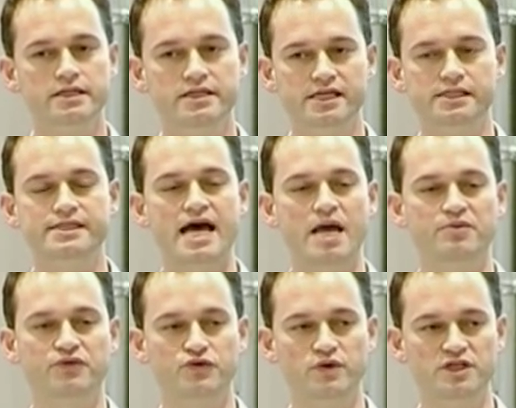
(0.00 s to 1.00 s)
this type
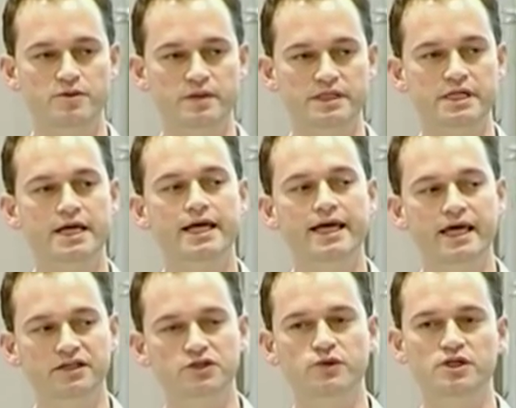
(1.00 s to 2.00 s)
of treatment
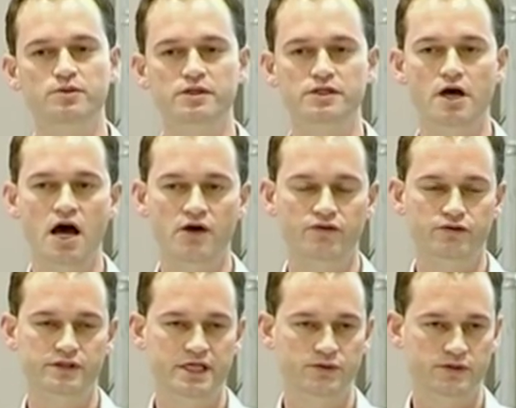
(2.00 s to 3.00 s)
in the treatment of
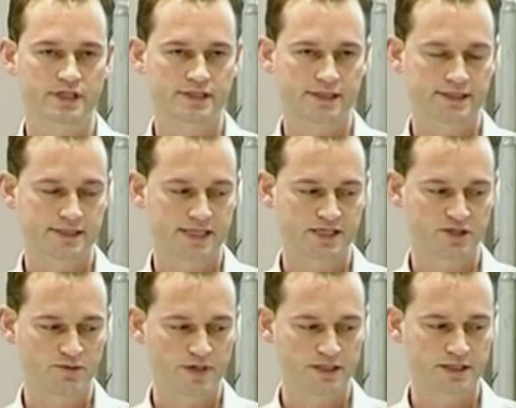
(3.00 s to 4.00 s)
central
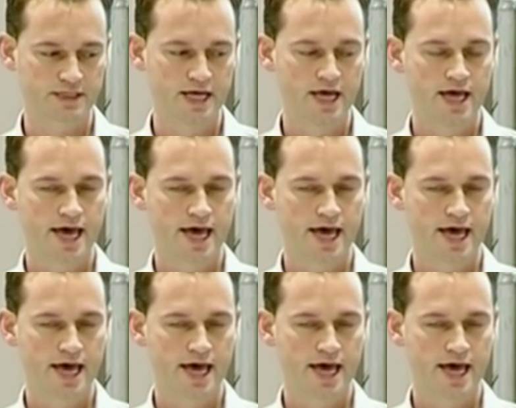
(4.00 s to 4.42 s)
sensitization patients.